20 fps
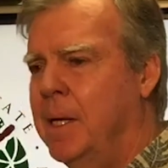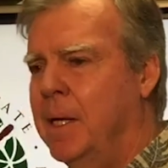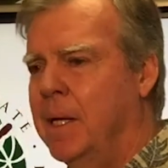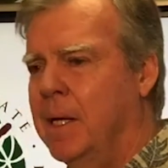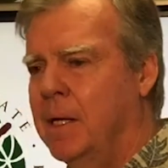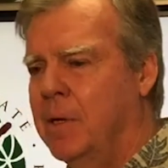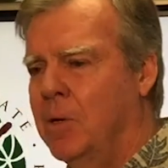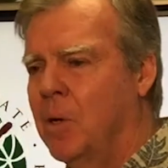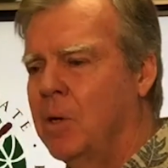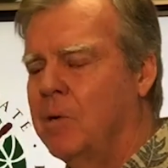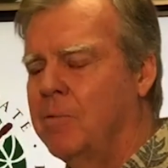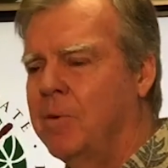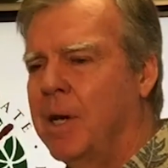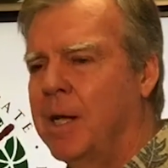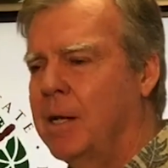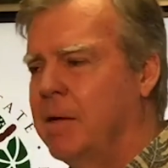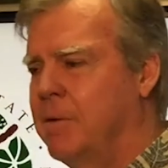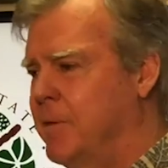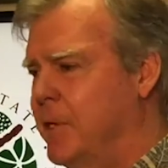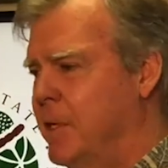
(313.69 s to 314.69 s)
and
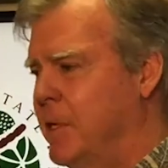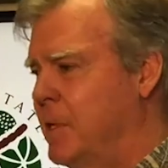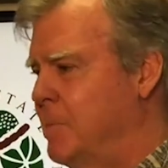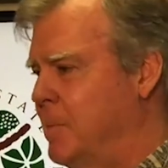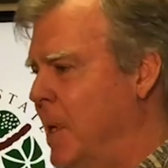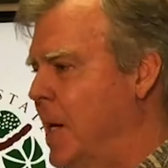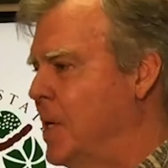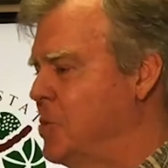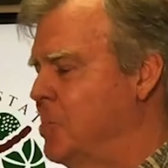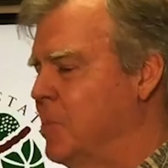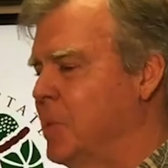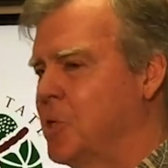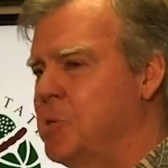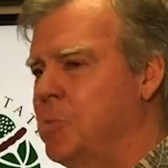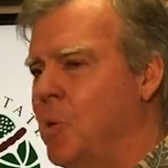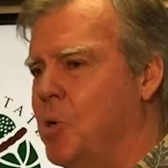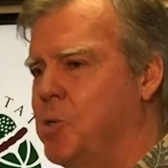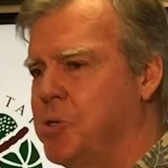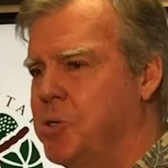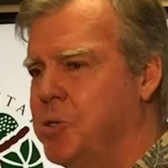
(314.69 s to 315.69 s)
notified of their possible
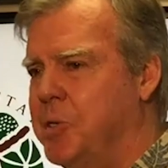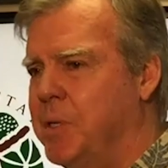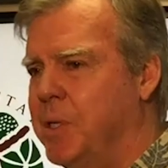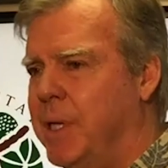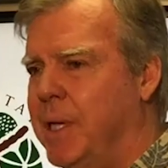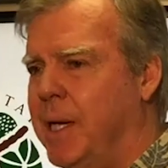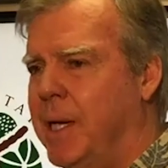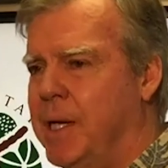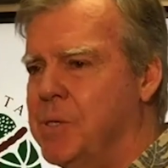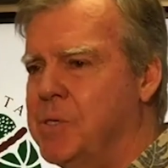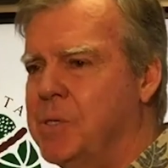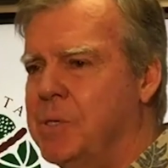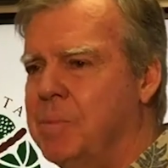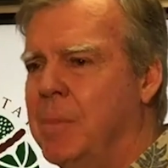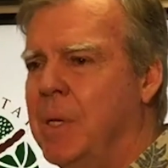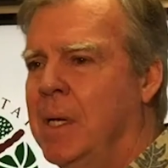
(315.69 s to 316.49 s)
exposure to the case.